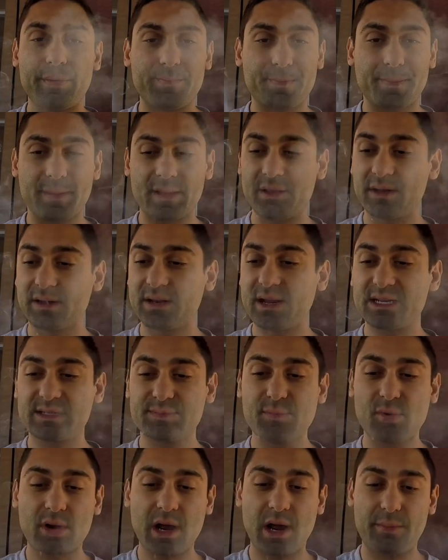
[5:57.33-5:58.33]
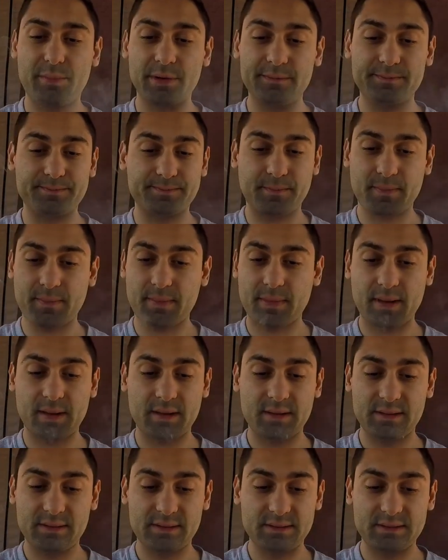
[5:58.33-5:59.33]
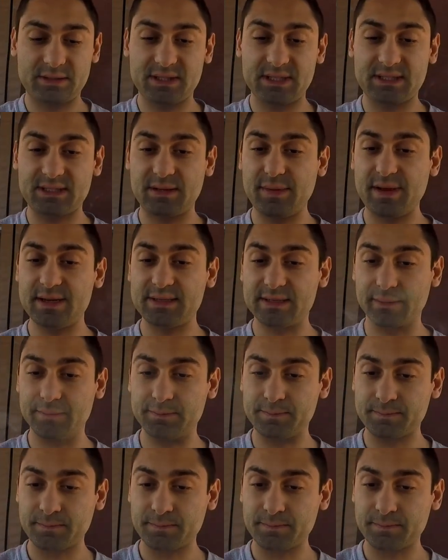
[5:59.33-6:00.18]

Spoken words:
And look at that smoke output. Just amazing.